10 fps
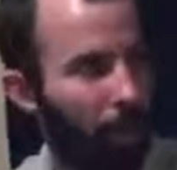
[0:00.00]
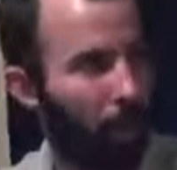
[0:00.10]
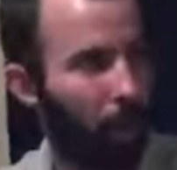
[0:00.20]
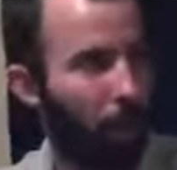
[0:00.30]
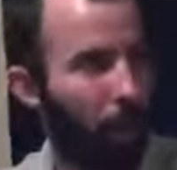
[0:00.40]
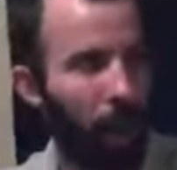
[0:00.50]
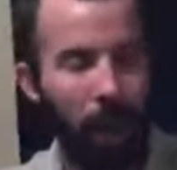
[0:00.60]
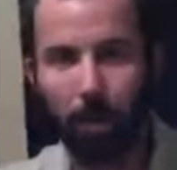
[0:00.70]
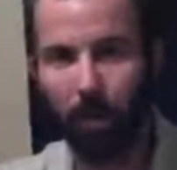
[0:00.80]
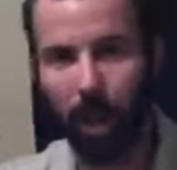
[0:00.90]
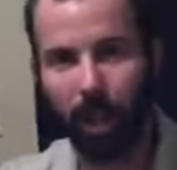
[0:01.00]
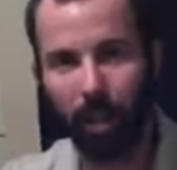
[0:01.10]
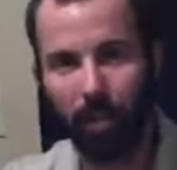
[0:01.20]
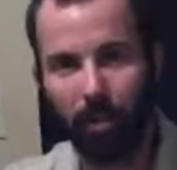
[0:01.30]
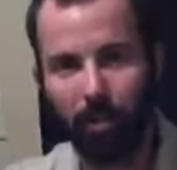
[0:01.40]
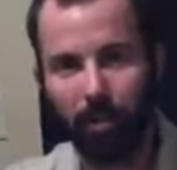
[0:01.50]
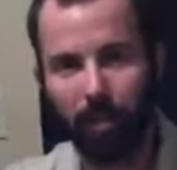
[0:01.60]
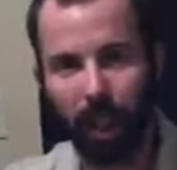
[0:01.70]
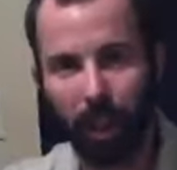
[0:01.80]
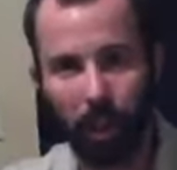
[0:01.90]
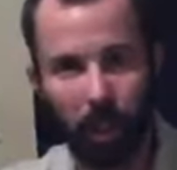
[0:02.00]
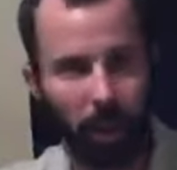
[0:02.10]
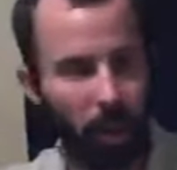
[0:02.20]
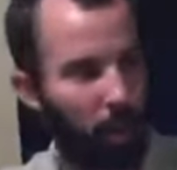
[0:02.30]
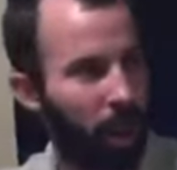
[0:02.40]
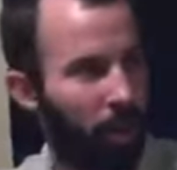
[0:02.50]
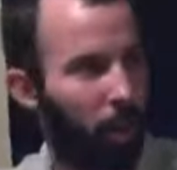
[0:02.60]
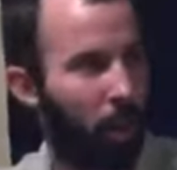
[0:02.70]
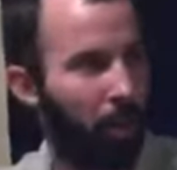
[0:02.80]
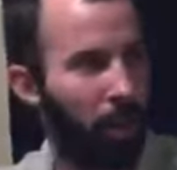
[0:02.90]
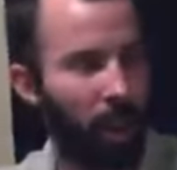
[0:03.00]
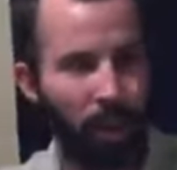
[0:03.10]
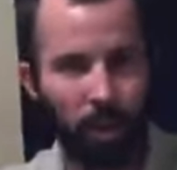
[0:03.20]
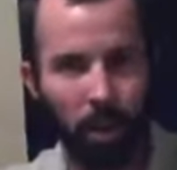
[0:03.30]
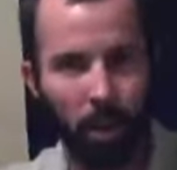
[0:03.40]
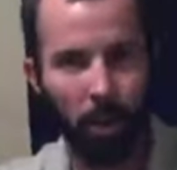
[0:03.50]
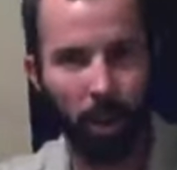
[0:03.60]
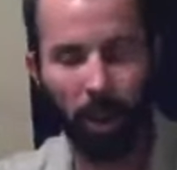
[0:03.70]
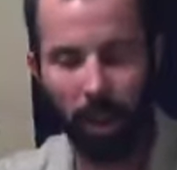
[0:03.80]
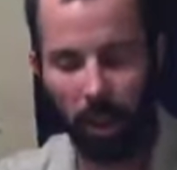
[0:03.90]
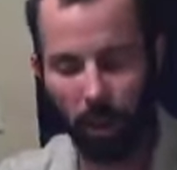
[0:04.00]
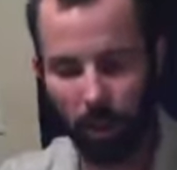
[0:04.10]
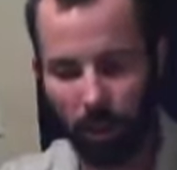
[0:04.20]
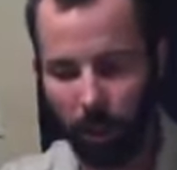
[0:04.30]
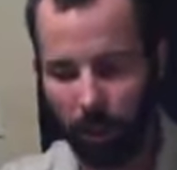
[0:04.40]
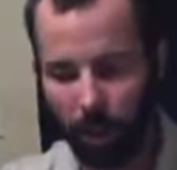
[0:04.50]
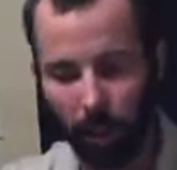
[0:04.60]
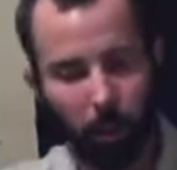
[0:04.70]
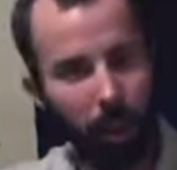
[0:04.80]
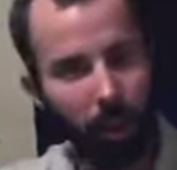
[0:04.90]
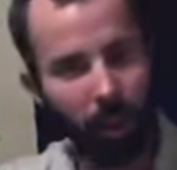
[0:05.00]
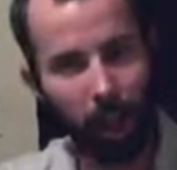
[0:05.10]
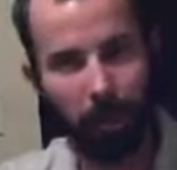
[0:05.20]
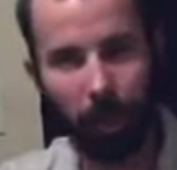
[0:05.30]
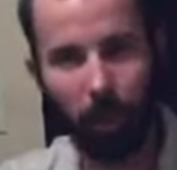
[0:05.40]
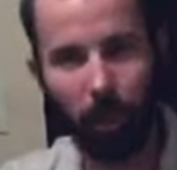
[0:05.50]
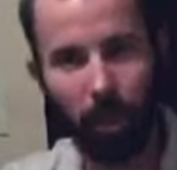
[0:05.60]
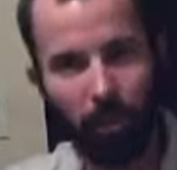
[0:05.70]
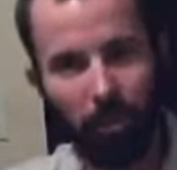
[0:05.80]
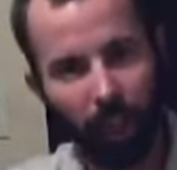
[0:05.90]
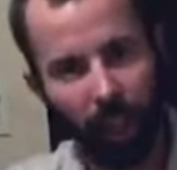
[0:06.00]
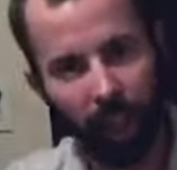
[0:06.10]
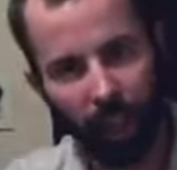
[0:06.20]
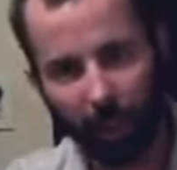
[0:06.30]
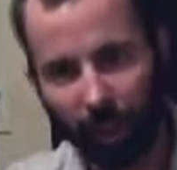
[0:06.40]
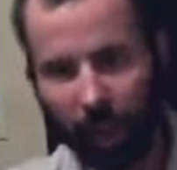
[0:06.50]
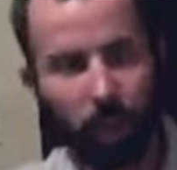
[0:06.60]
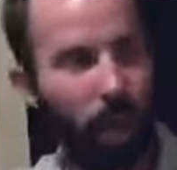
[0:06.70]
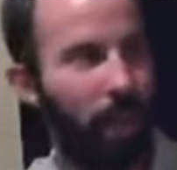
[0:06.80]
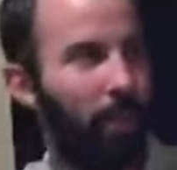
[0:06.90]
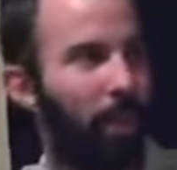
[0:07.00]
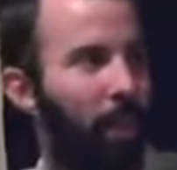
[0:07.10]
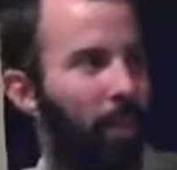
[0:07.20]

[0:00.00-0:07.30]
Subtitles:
worried about upgrading and you want to just transfer all of your settings to your new one, you just put the old one on top of the new one and everything can transfer.